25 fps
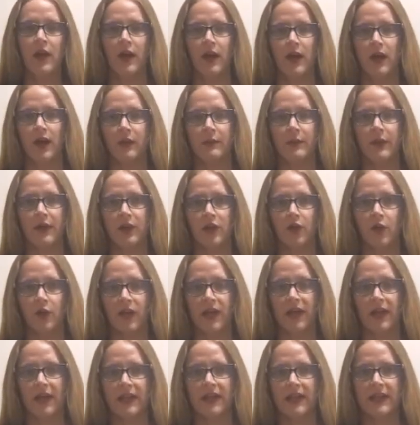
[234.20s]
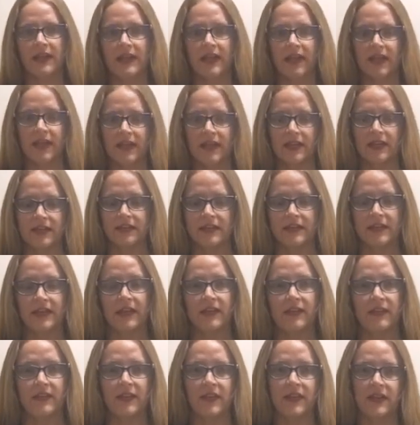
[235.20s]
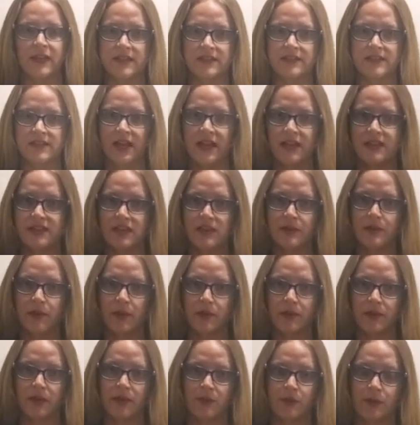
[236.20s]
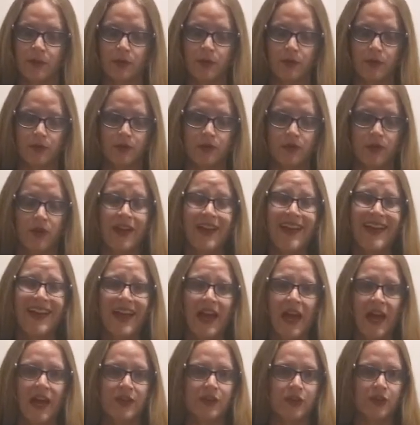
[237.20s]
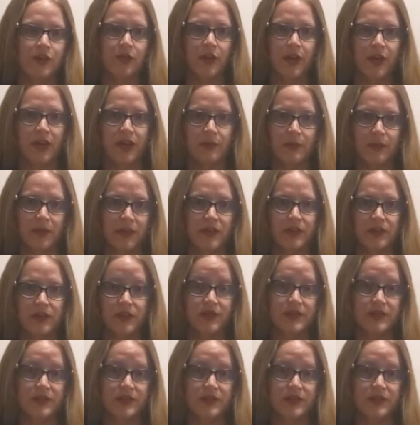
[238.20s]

um, and go ahead and get the insides of the pumpkin removed. I do recommend